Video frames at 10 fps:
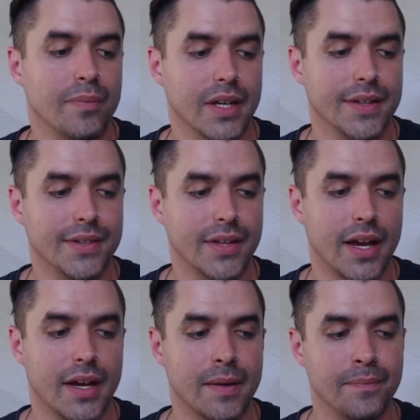But
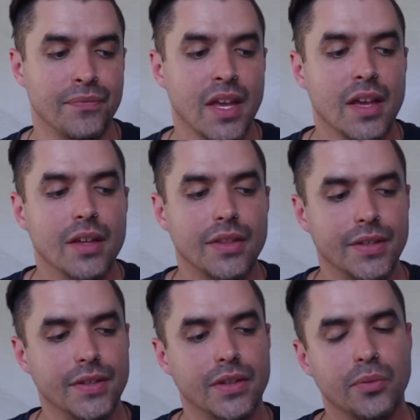
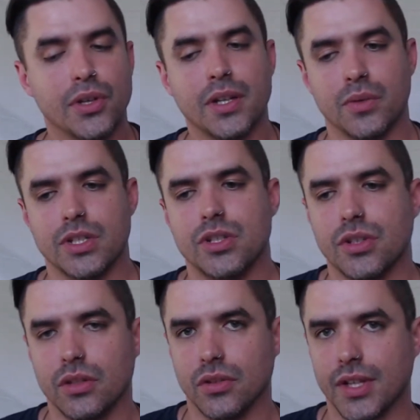this is the point at which you
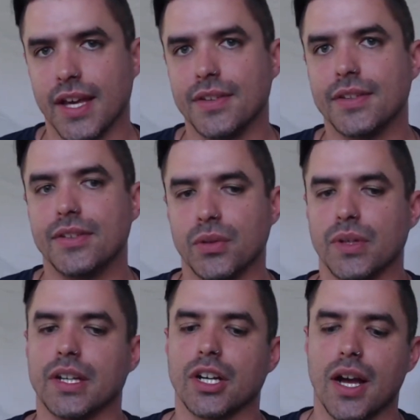can look at
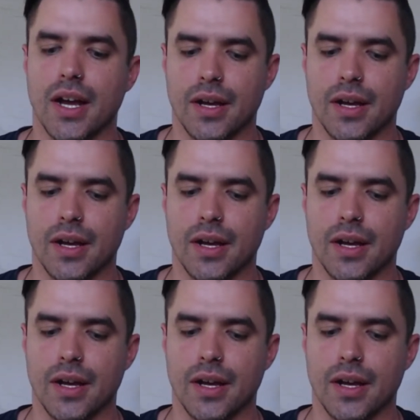doing